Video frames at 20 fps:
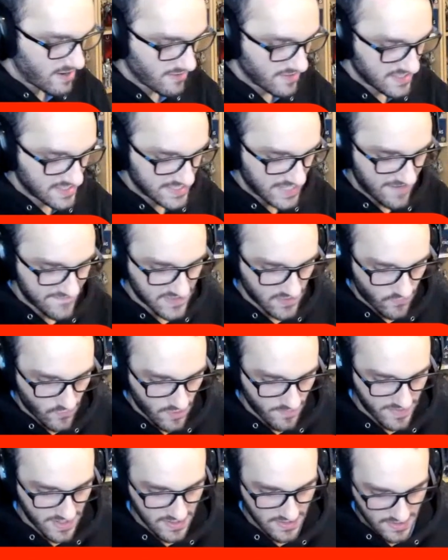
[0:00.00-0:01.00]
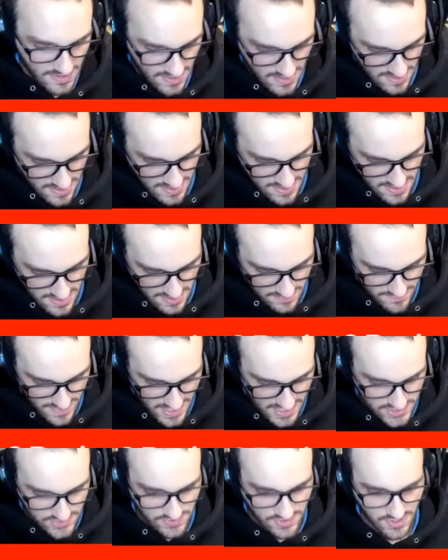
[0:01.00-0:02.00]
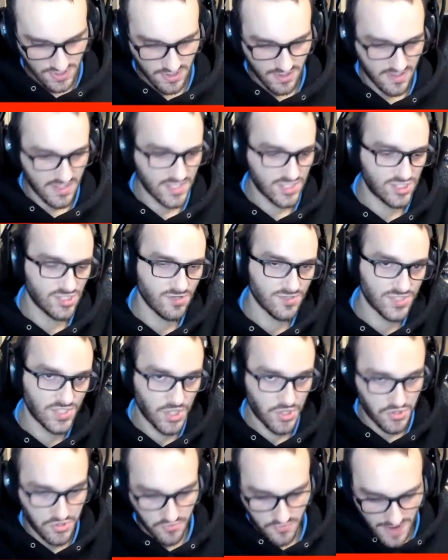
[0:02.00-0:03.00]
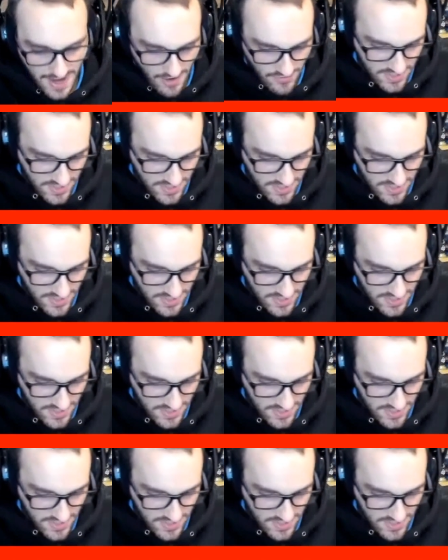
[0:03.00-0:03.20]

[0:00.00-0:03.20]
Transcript: He saves a woman. He mates with her, and it shows throughout